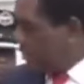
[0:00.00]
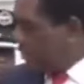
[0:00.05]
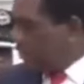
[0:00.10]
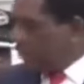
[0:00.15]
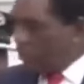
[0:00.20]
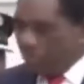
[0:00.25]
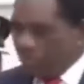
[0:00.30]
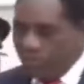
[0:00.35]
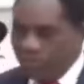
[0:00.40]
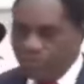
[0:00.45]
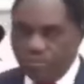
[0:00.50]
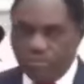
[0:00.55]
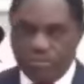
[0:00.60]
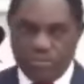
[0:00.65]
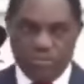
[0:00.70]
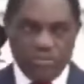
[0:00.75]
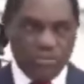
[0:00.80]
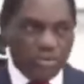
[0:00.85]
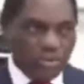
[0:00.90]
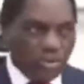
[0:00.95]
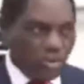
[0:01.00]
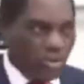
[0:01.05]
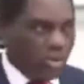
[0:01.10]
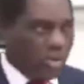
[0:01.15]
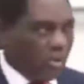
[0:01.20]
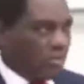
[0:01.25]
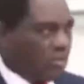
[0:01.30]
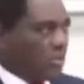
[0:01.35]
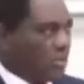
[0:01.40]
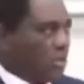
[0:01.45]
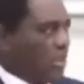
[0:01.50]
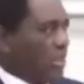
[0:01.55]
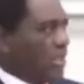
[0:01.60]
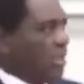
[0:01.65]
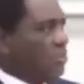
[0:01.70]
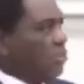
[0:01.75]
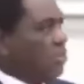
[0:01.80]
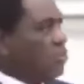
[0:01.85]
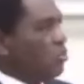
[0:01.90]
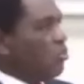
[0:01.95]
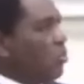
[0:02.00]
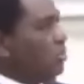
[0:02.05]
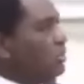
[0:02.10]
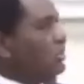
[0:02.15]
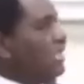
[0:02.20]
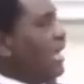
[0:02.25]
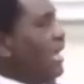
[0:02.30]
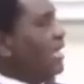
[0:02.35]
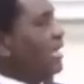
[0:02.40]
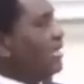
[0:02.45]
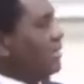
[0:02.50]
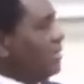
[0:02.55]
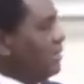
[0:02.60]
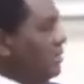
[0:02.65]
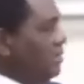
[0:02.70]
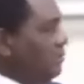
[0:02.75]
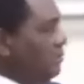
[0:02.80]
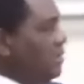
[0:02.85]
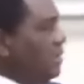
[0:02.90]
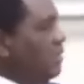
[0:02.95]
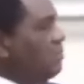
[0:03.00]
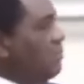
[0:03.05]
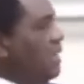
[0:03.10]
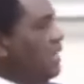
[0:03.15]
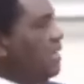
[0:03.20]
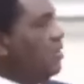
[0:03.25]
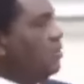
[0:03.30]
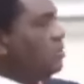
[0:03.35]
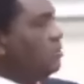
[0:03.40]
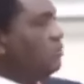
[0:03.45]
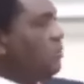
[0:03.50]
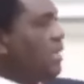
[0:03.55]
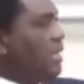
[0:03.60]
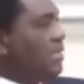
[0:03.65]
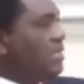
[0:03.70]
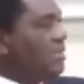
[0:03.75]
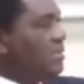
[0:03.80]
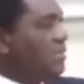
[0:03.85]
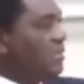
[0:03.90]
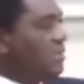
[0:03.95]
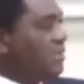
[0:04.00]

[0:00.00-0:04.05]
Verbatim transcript: of Ndola Lusaka road was done, but money was paid.